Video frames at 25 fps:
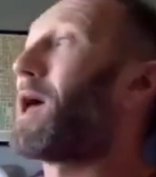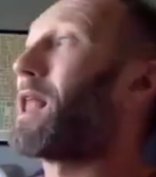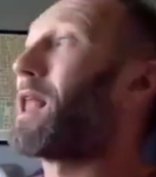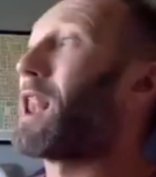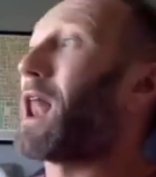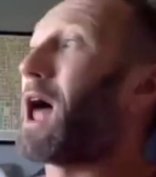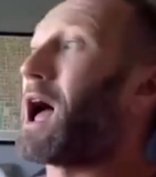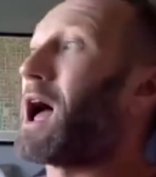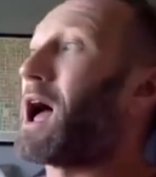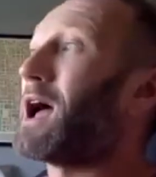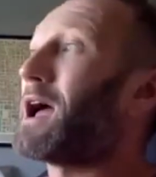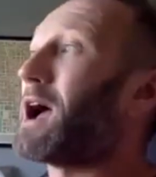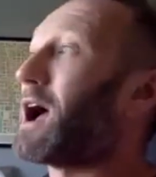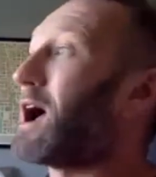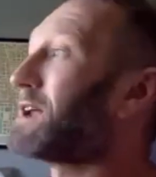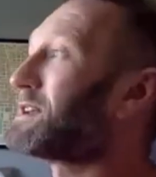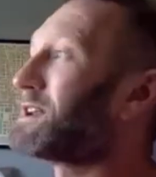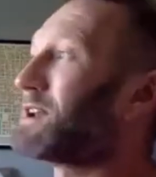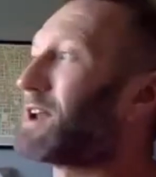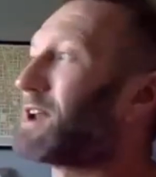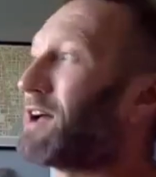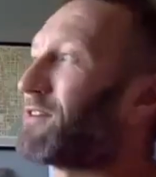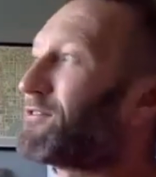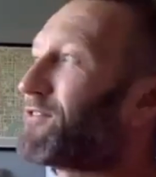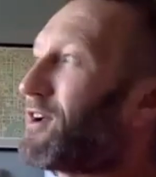I didn't
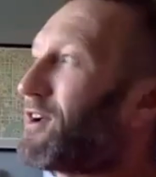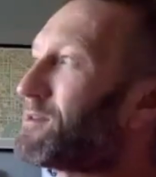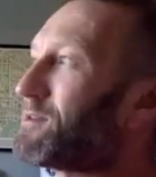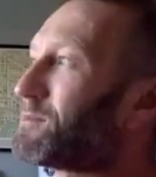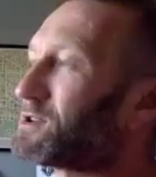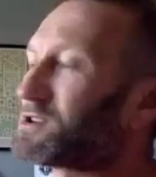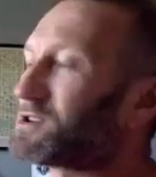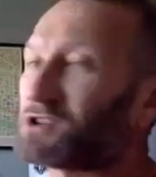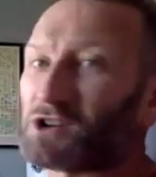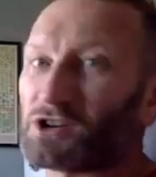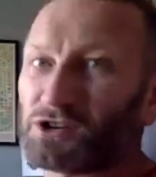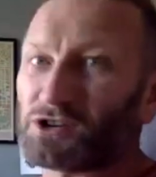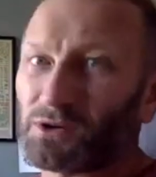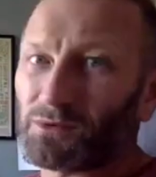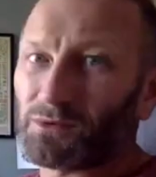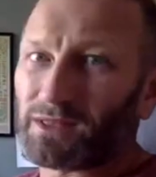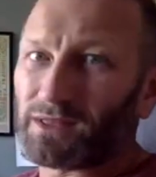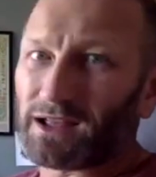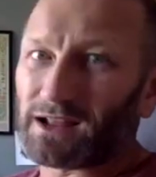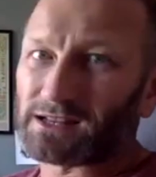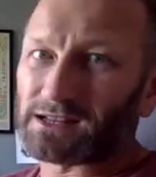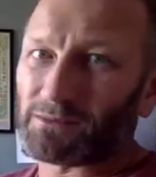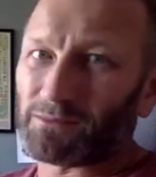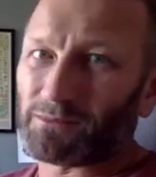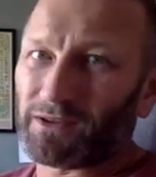have very much to do with it,
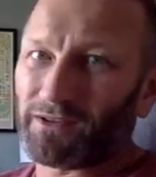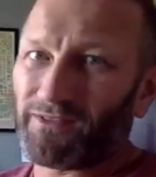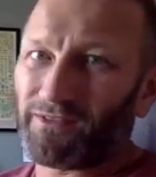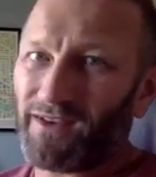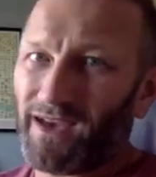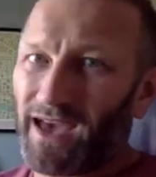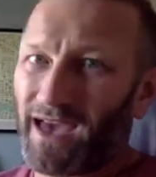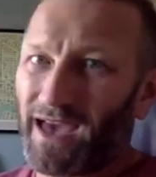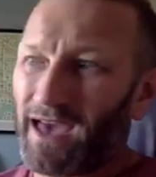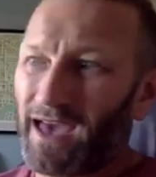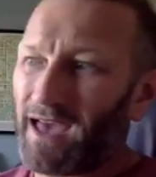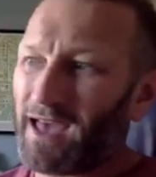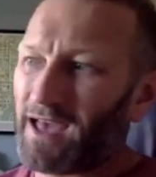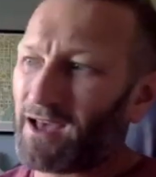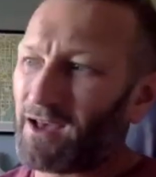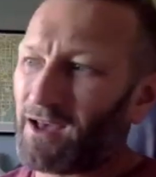to be fair.